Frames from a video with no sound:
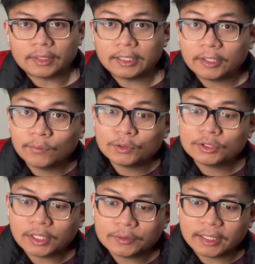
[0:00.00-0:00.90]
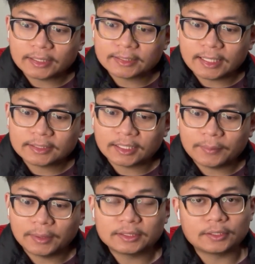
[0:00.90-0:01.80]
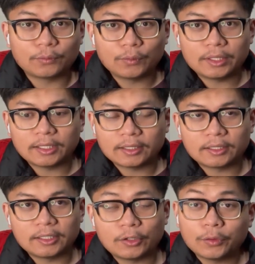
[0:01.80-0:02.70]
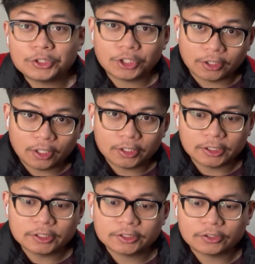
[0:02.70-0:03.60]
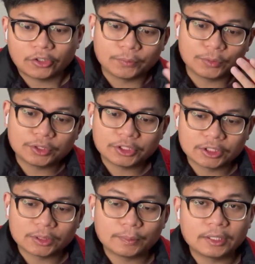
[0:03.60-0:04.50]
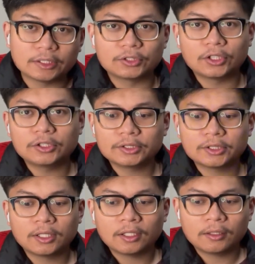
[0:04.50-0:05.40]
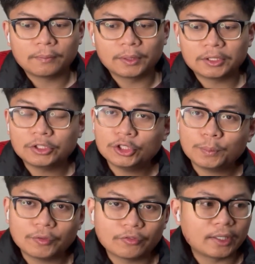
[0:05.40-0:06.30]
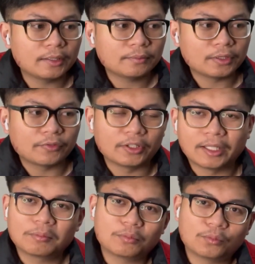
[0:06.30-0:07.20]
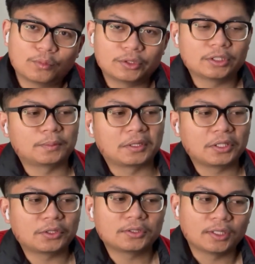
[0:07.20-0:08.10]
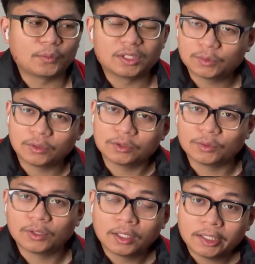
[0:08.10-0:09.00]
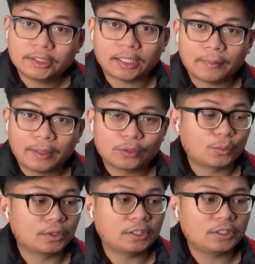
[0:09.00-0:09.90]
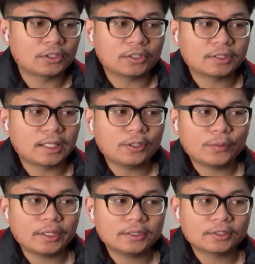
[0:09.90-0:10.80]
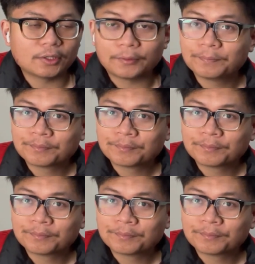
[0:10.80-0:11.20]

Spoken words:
And they won't sound the exact same as the way that the original artists or musicians played the songs, but it should be fine given that we're just beginners and we just want to jam out with these songs anyway, so